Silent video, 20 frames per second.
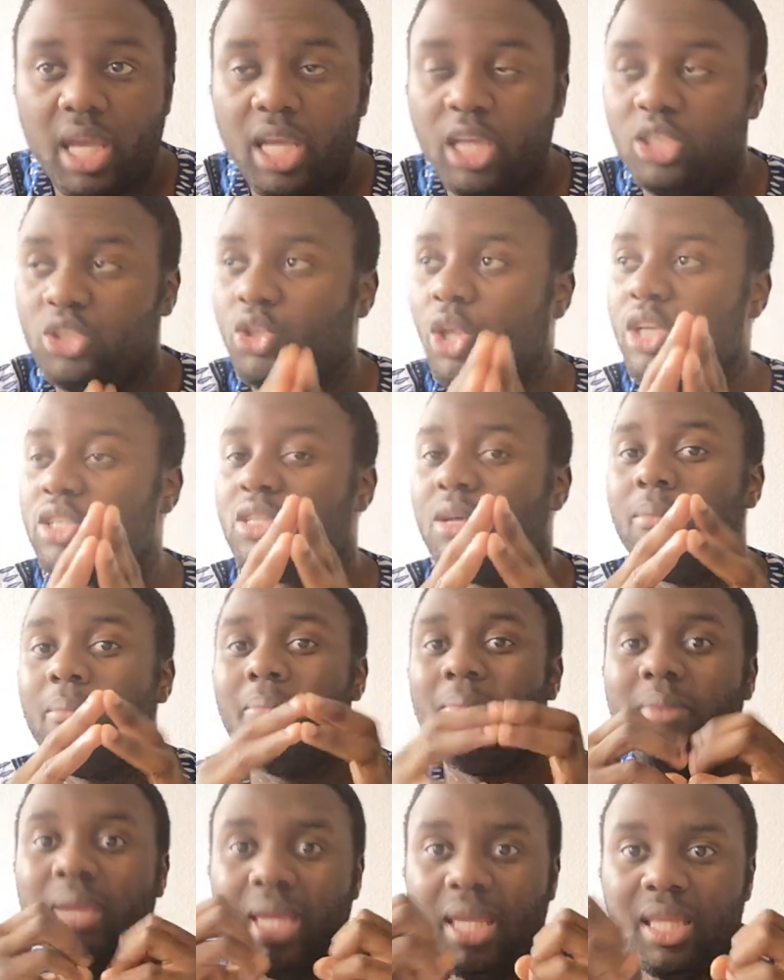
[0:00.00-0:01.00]
It
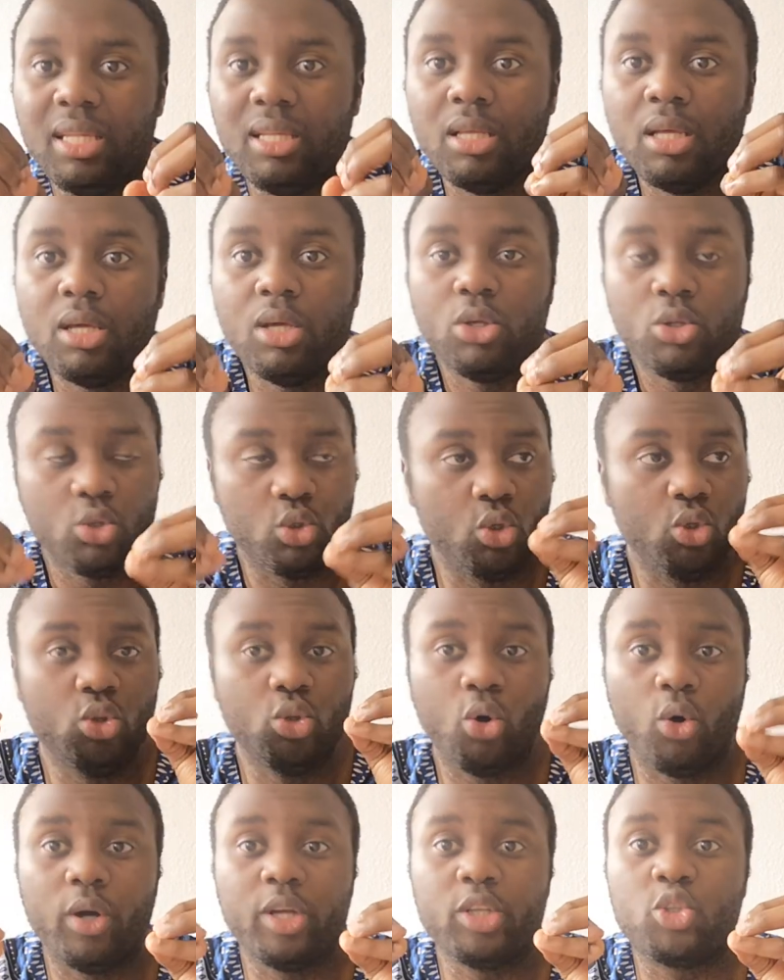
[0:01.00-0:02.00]
doesn't mean you
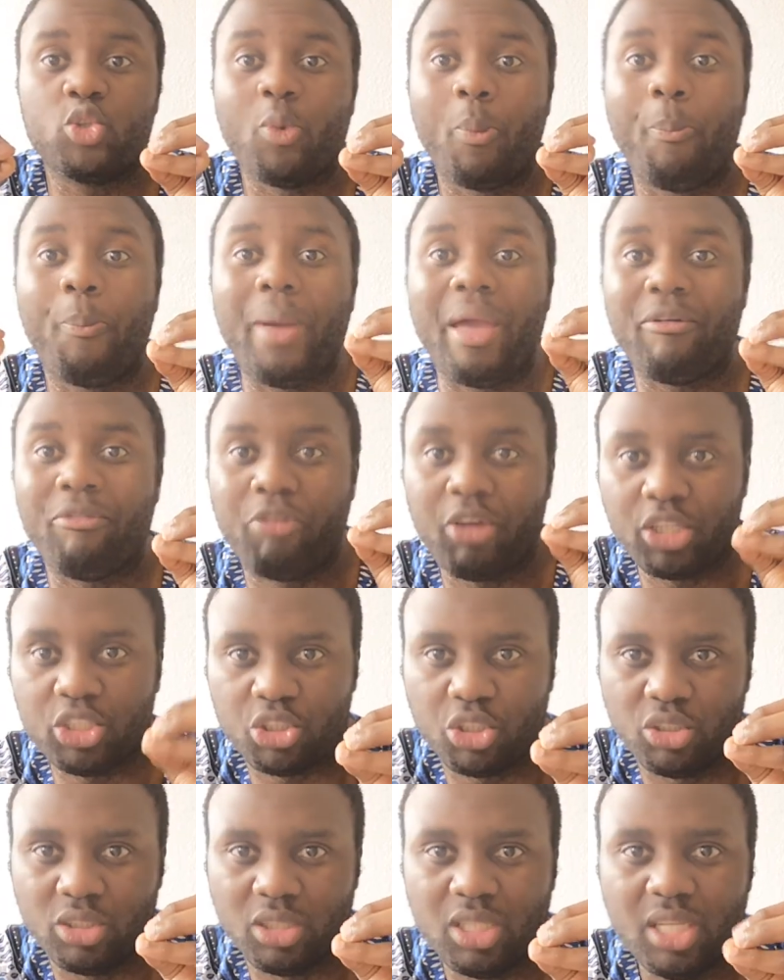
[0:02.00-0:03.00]
know it to
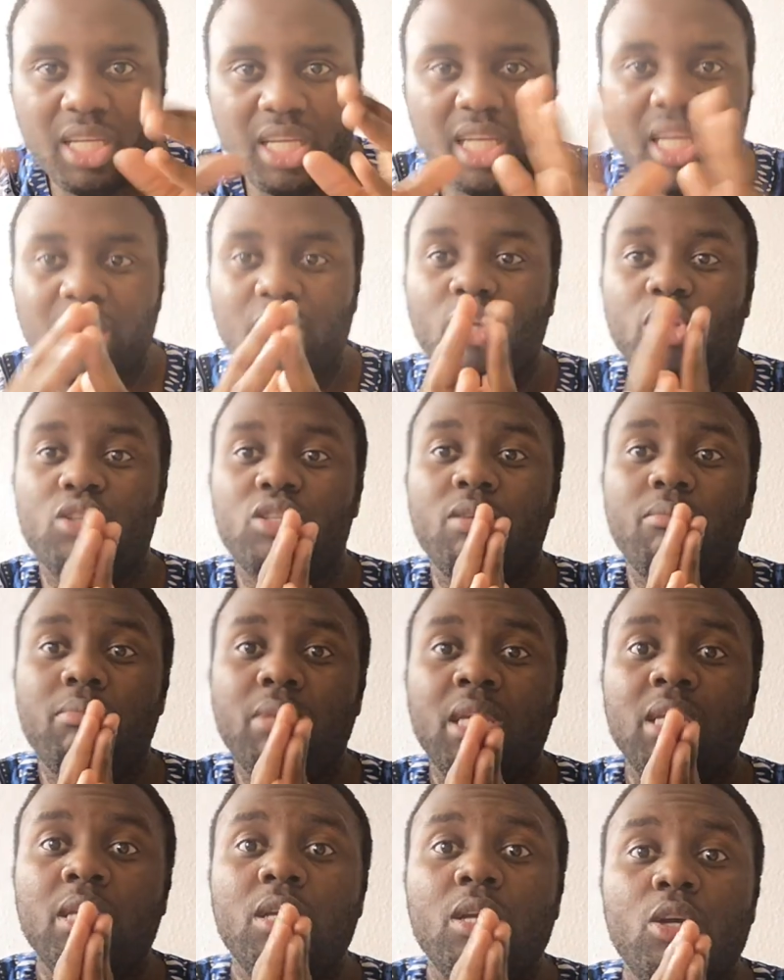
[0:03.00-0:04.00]
perfection. It doesn't
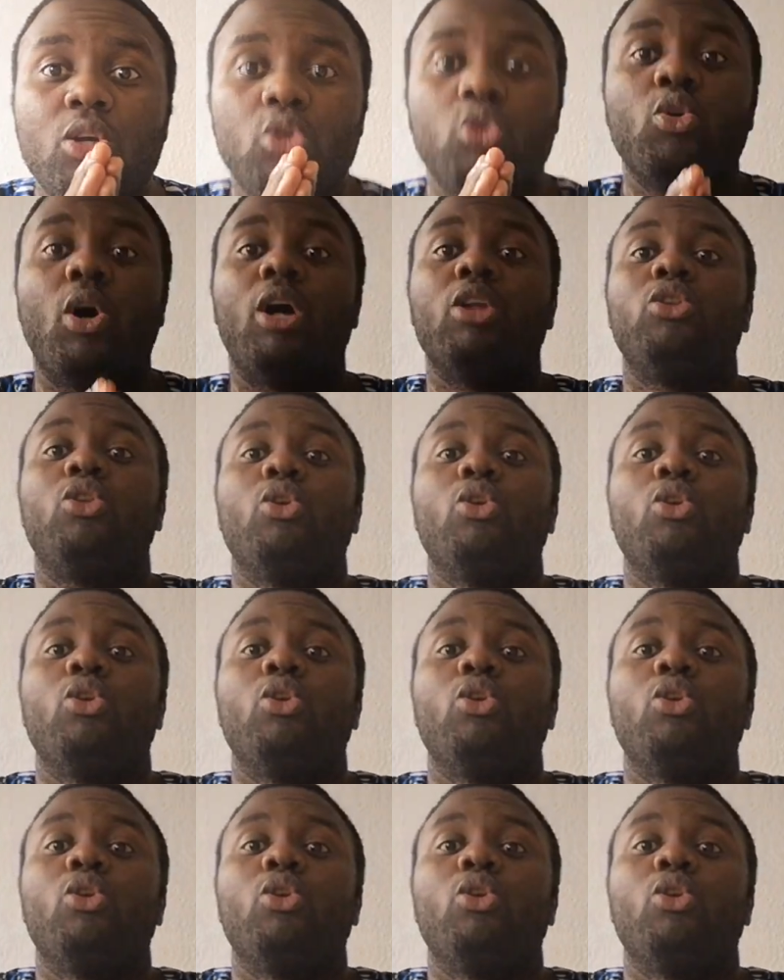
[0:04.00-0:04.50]
mean you are